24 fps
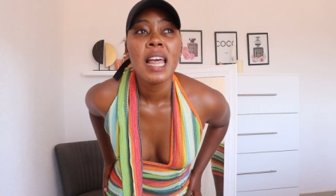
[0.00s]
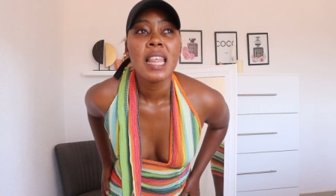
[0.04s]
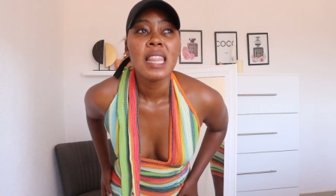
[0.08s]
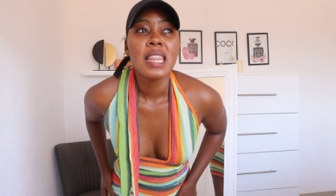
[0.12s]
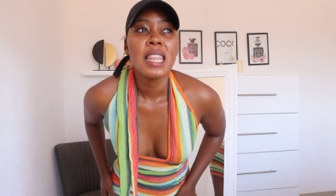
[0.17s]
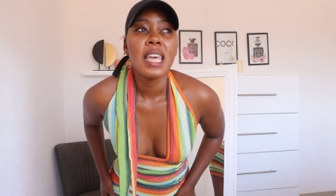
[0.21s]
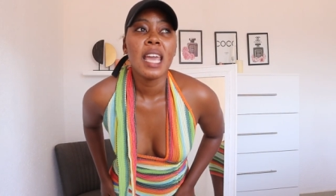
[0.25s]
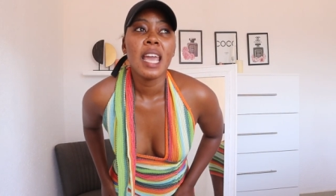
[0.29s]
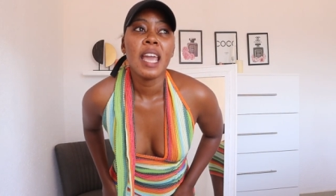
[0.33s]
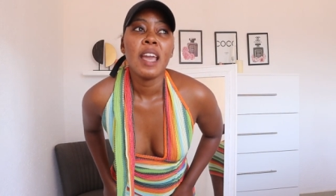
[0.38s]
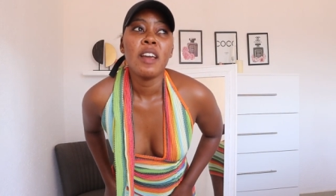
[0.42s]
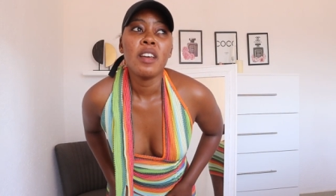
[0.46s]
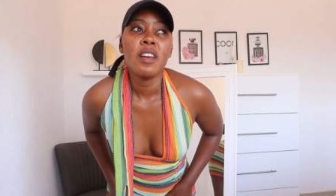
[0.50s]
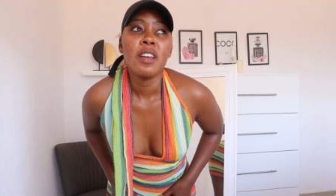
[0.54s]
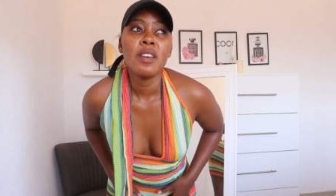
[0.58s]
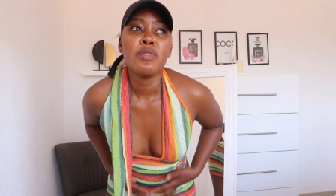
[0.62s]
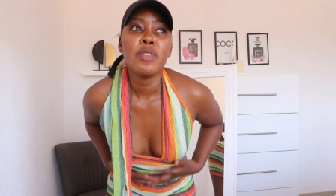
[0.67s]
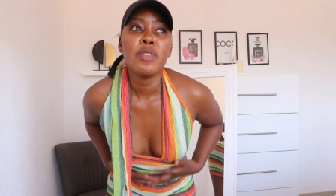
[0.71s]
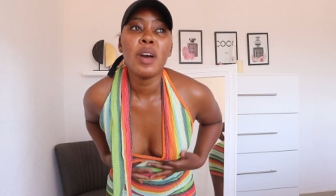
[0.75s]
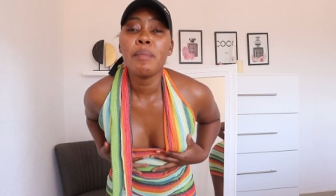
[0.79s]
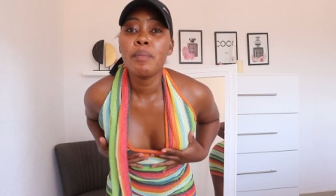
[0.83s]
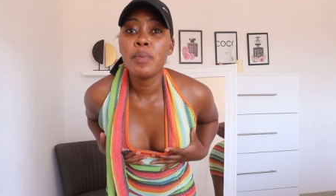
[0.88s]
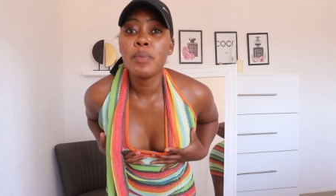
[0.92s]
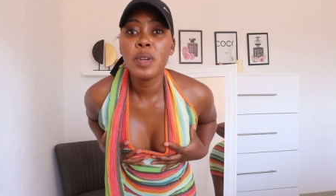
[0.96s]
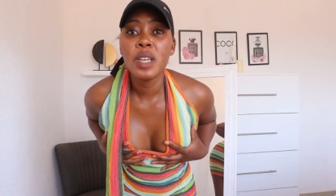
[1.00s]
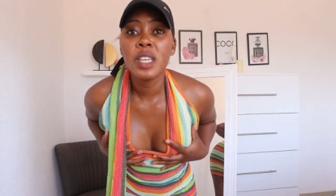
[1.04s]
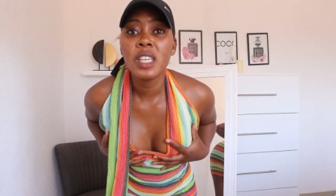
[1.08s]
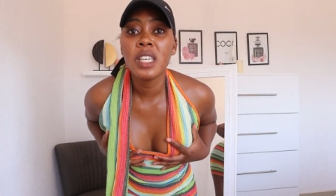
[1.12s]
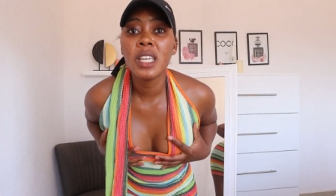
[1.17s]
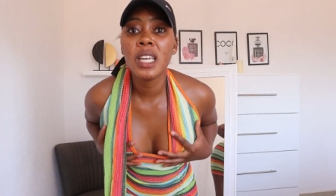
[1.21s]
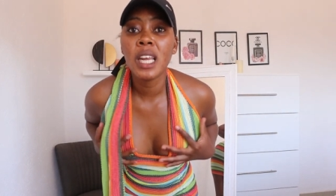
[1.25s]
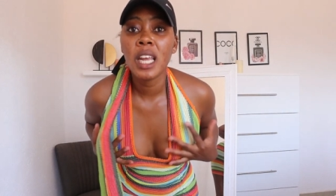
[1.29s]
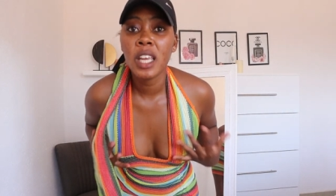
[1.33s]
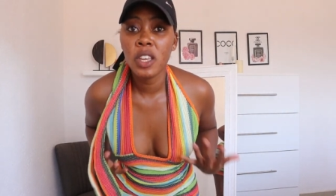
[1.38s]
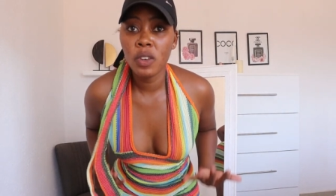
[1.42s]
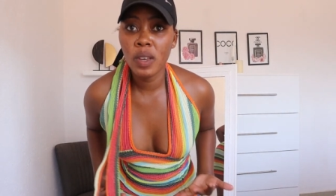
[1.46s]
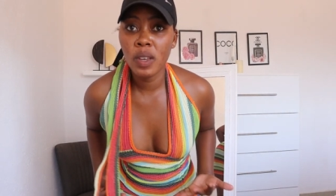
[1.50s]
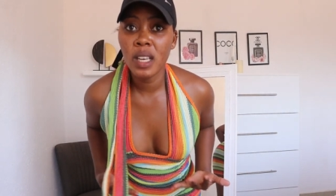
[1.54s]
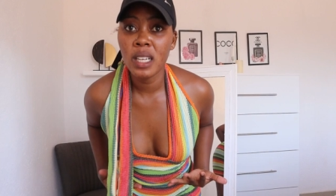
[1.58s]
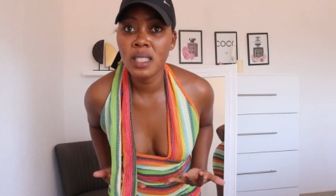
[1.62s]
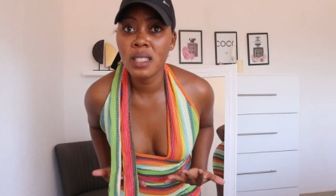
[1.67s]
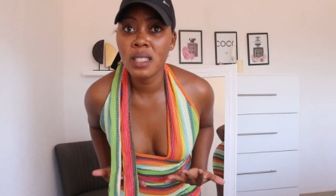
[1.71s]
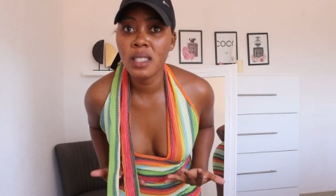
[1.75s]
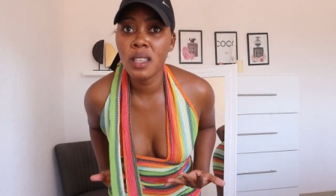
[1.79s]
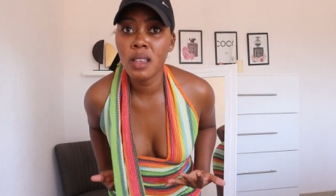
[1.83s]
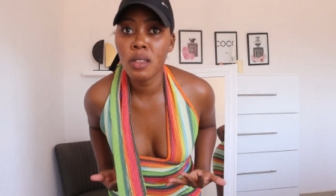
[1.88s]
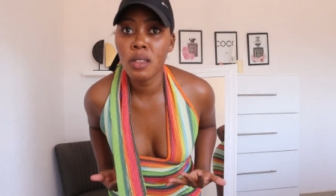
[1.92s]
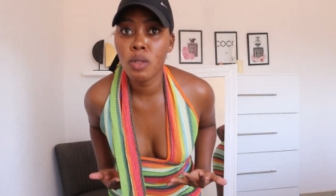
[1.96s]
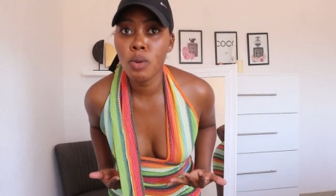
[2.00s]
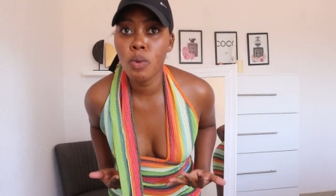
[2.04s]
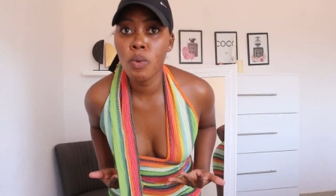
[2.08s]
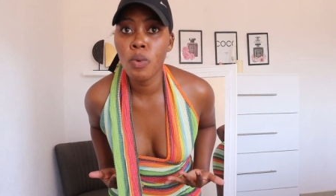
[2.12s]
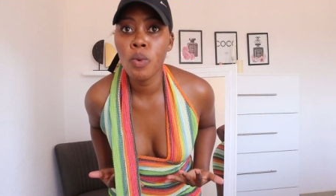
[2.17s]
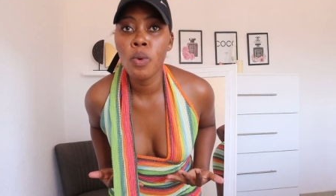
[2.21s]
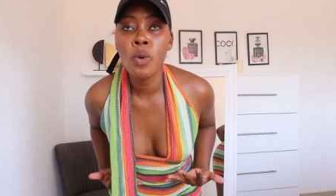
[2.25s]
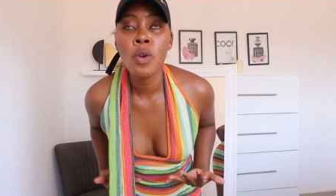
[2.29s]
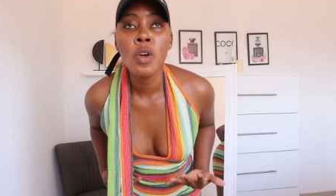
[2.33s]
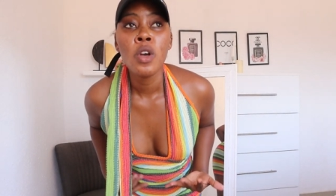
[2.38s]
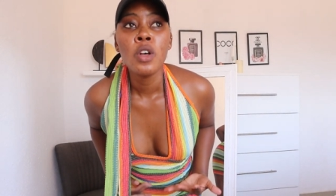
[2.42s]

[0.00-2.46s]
The fabric, you can see it through.